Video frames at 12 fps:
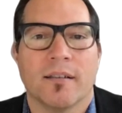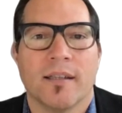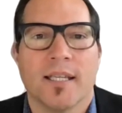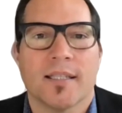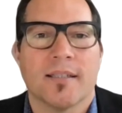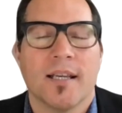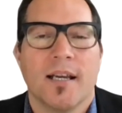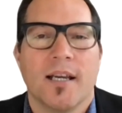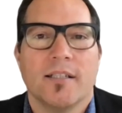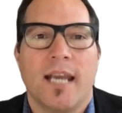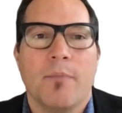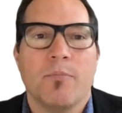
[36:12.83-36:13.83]
this.
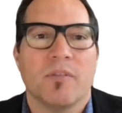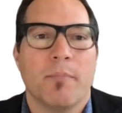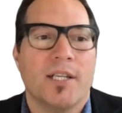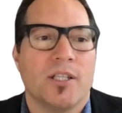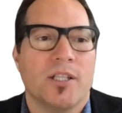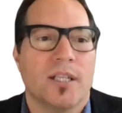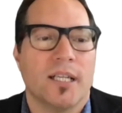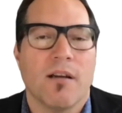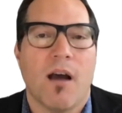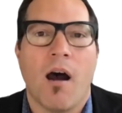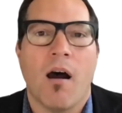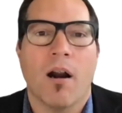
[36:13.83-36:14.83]
James mentioned
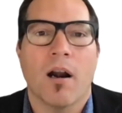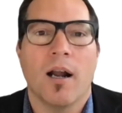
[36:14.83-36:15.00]
our